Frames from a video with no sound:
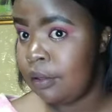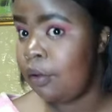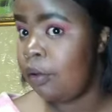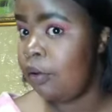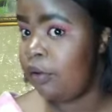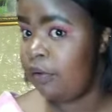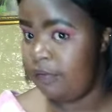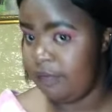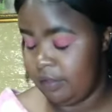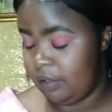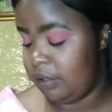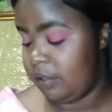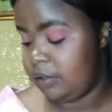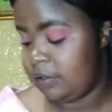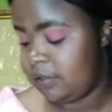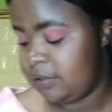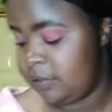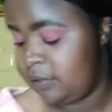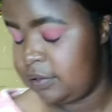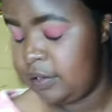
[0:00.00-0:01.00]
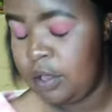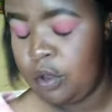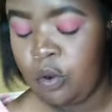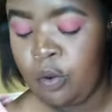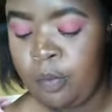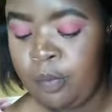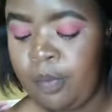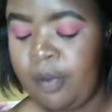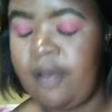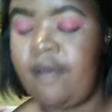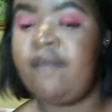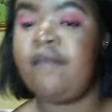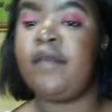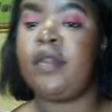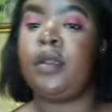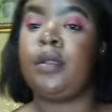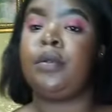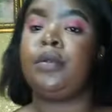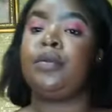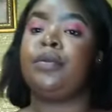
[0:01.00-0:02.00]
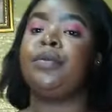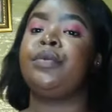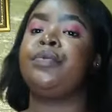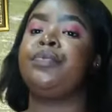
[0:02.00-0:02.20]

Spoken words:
Obvious. Your good boyfriend.